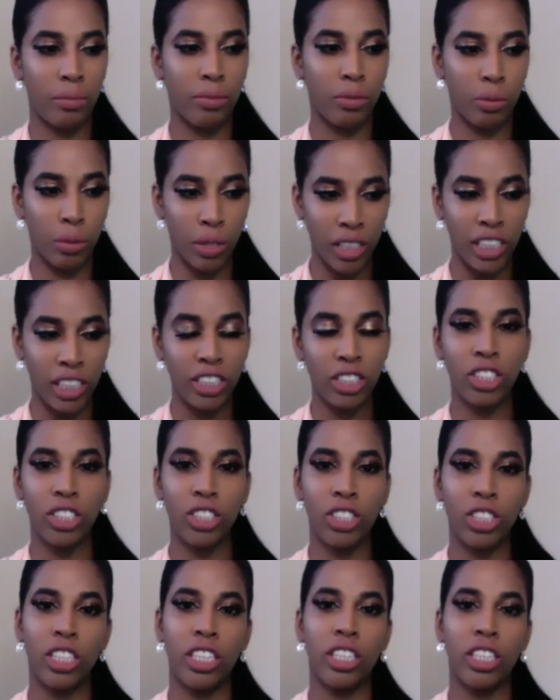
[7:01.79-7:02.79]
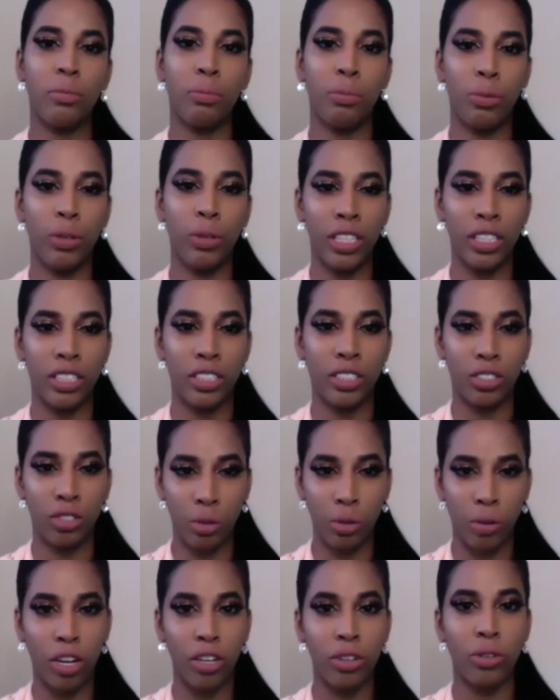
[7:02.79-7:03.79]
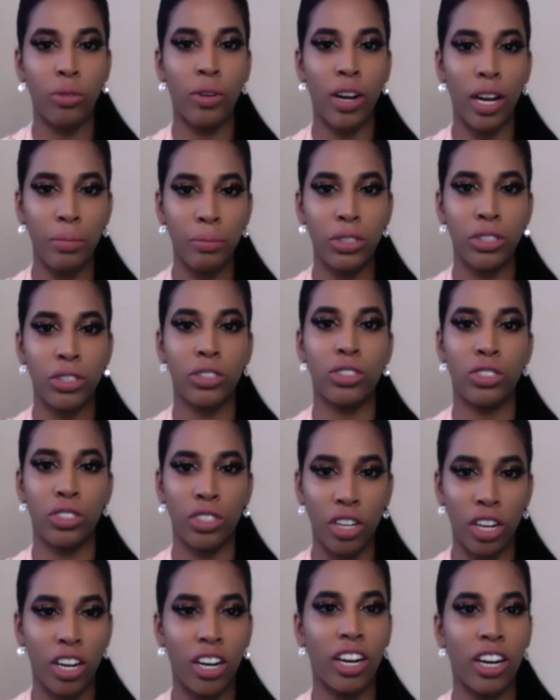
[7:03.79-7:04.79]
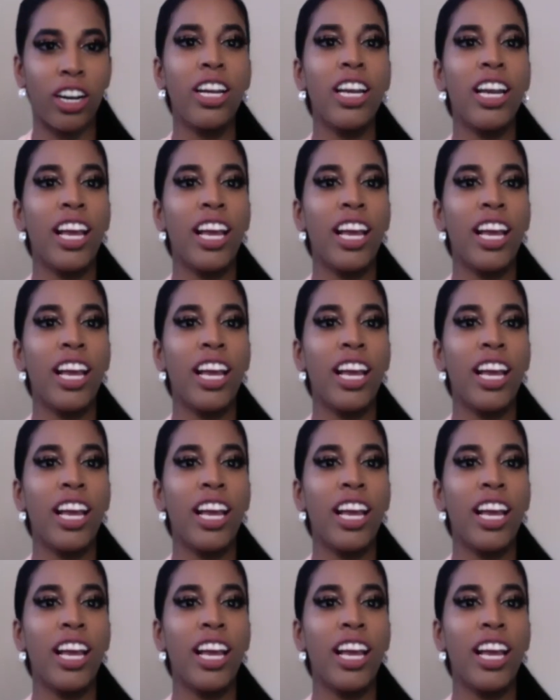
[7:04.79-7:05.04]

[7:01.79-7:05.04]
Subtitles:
relationship with Toronto Raptors star,